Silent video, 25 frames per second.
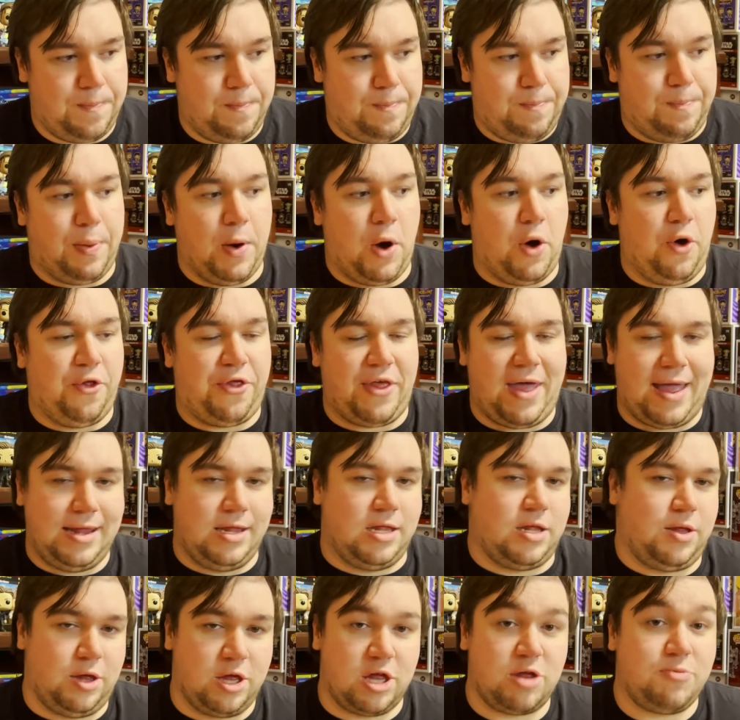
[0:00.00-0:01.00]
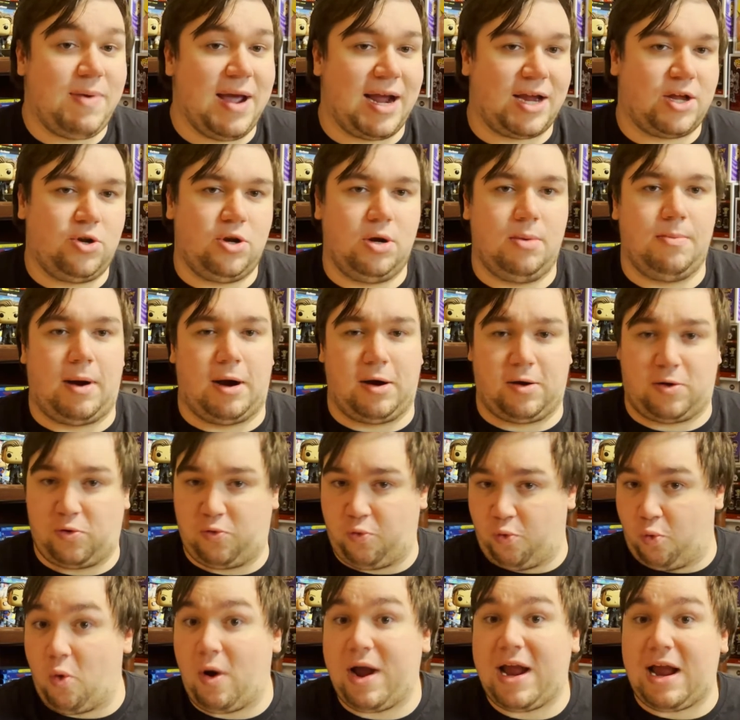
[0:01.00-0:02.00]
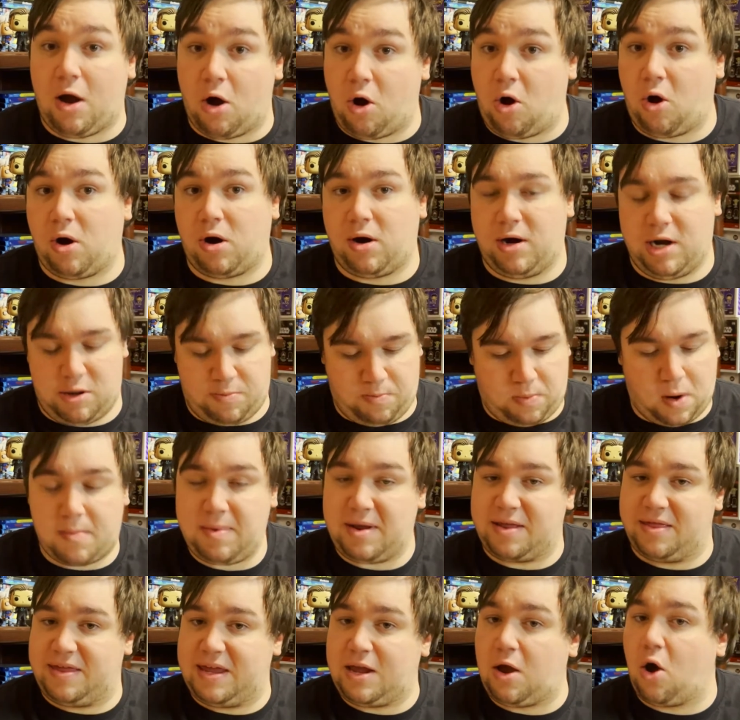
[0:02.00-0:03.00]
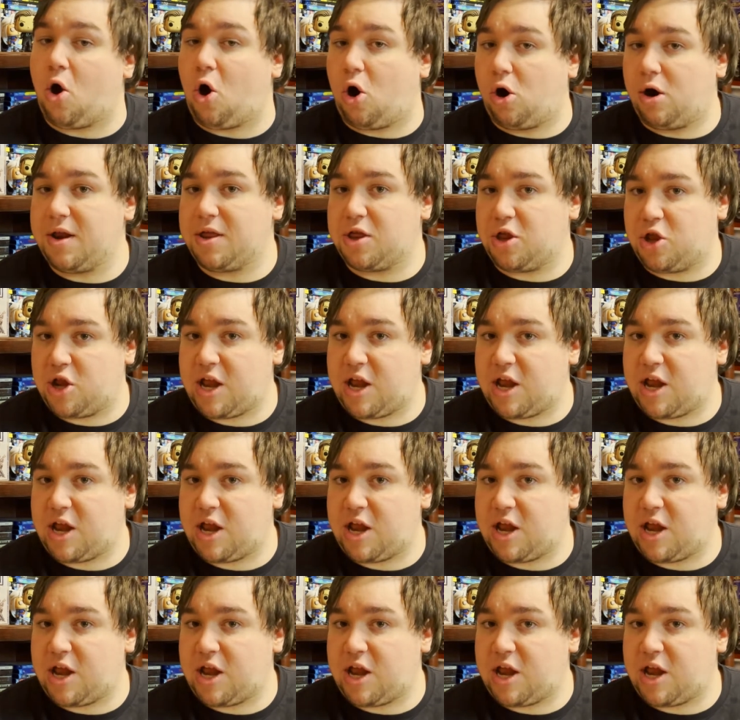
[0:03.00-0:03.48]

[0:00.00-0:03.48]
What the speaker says: both ends of the spectrum are quite hard. It's probably the hardest